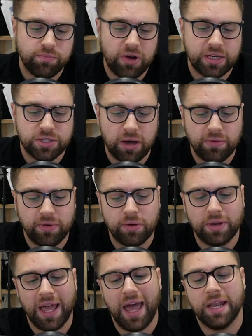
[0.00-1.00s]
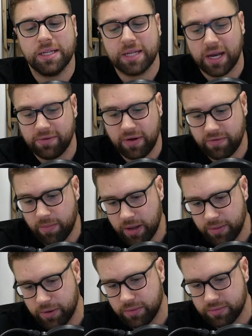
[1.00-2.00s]
Brad Schoenfield and a ton of other
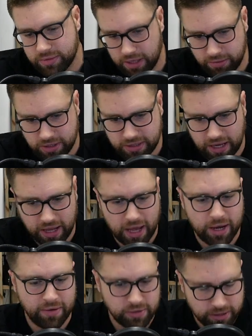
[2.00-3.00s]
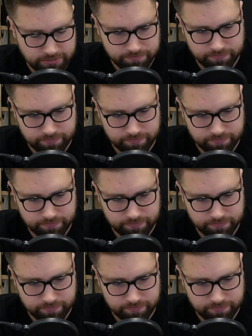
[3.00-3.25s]
people. So we'll just say and others.